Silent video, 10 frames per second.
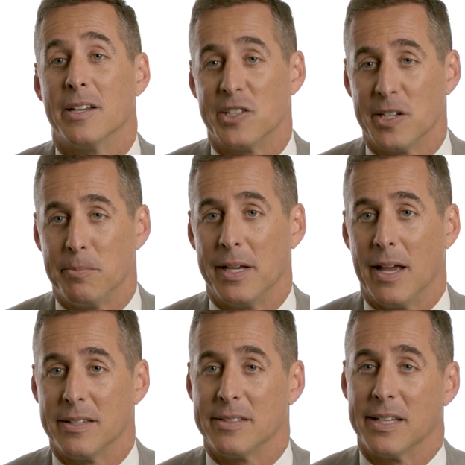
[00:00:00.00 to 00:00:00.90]
a
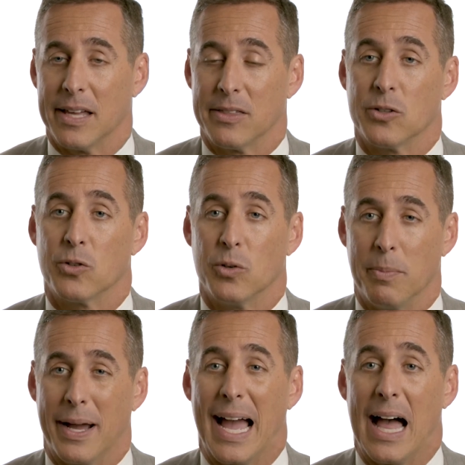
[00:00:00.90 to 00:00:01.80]
GPS to get the true
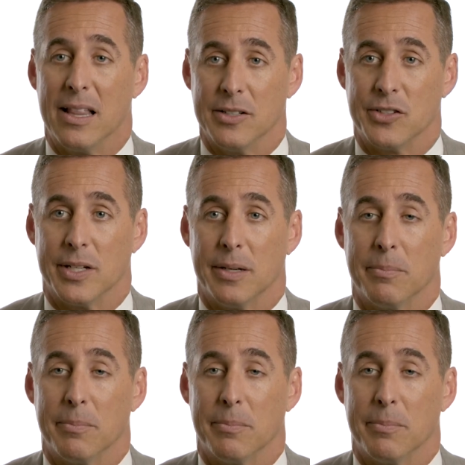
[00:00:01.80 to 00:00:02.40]
biology,